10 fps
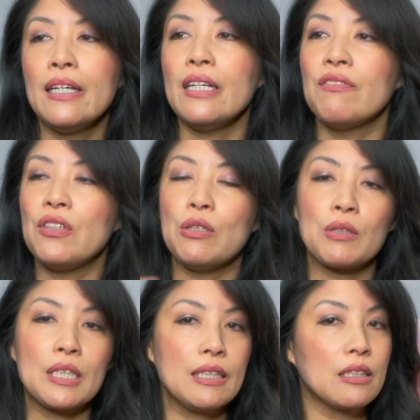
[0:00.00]
if
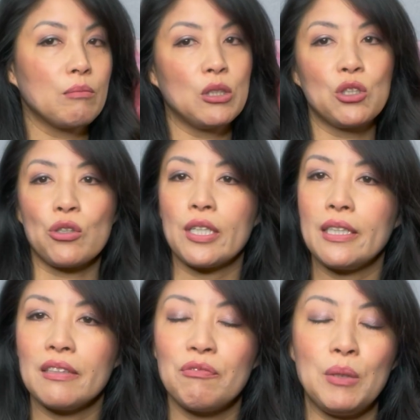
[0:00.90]
you're in the
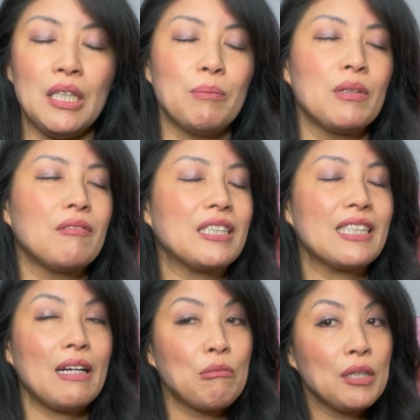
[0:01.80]
majority of people, which
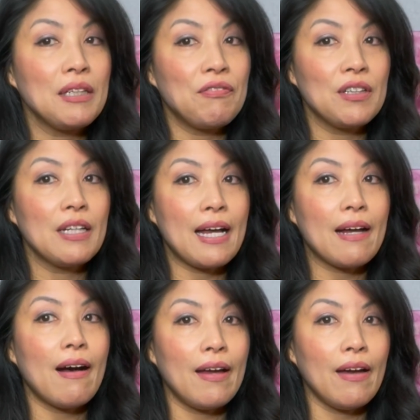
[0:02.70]
I really feel
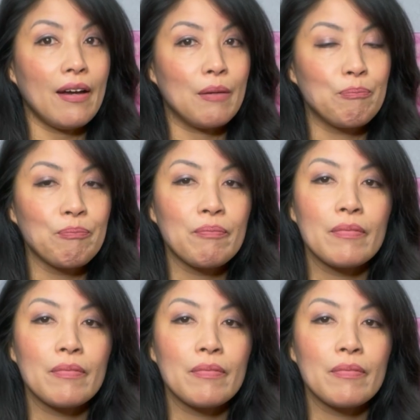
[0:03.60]
like I am,